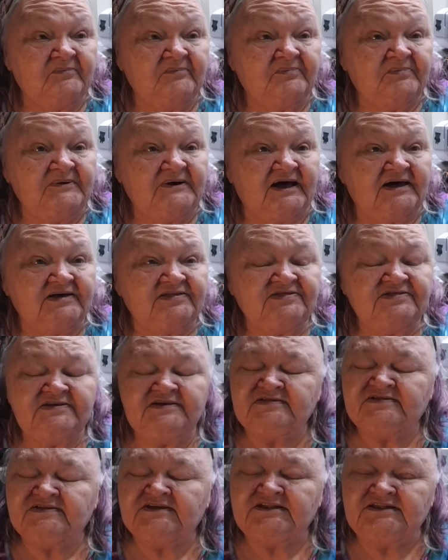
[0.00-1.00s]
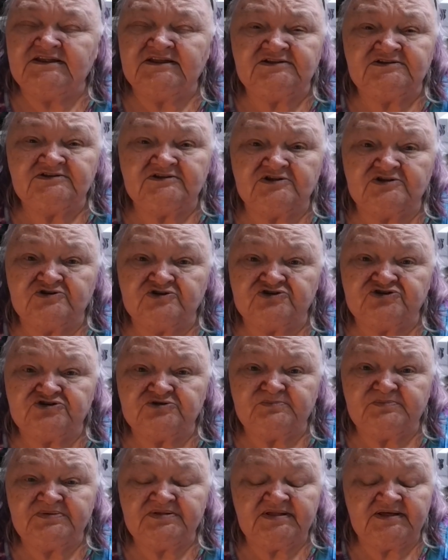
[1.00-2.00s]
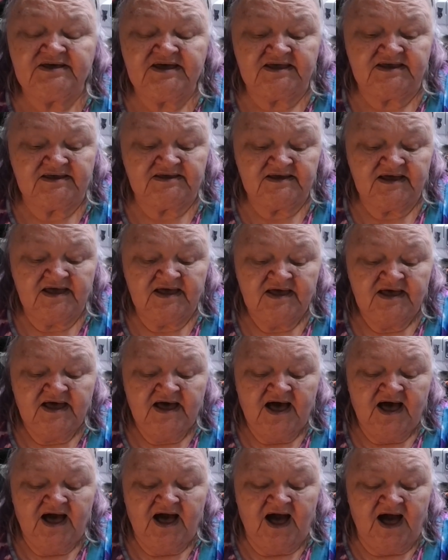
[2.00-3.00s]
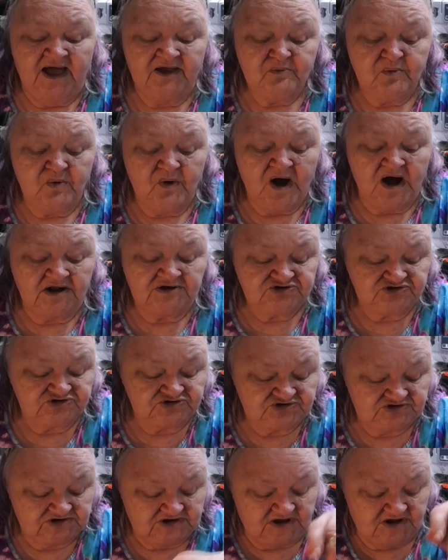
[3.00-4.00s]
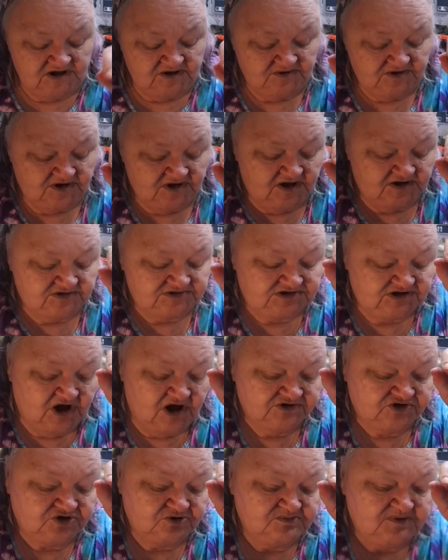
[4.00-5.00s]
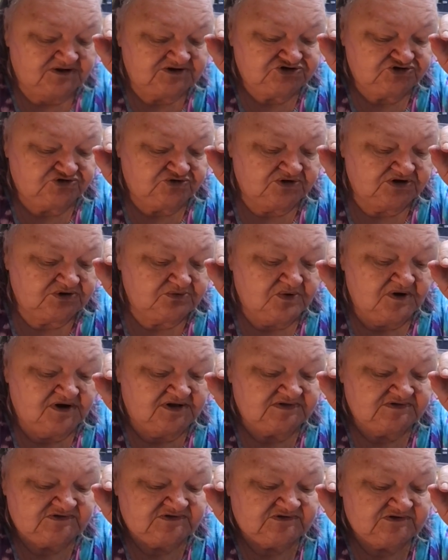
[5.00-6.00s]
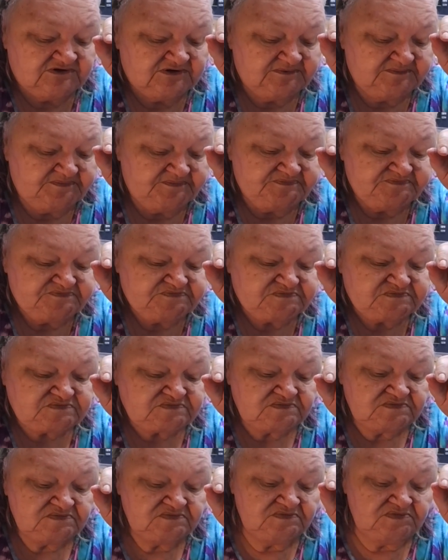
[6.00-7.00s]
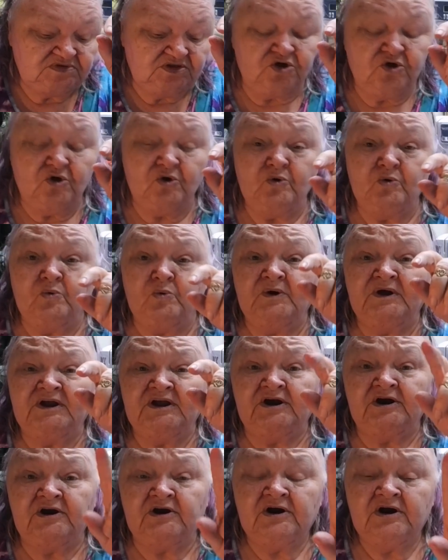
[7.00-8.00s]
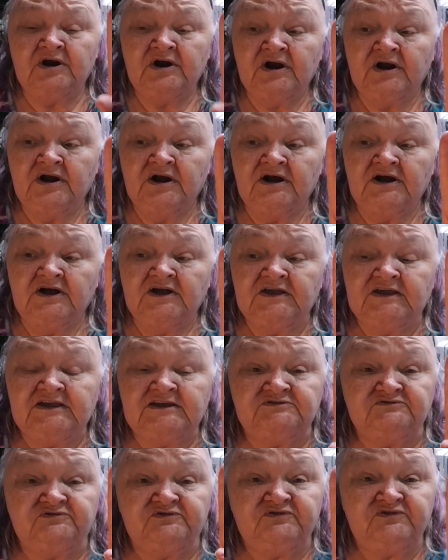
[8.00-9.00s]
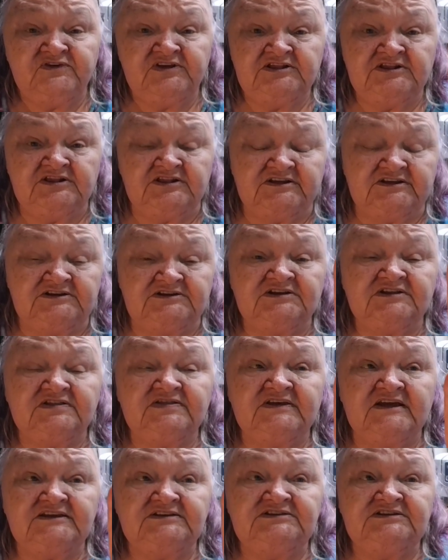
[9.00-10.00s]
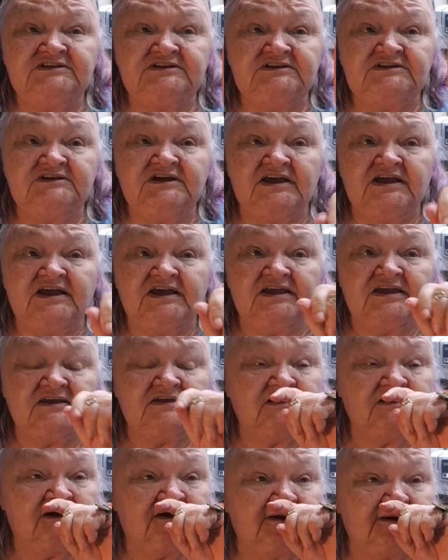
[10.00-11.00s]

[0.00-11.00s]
But I think they need to learn to play. I watched a documentary once where in Finland they did a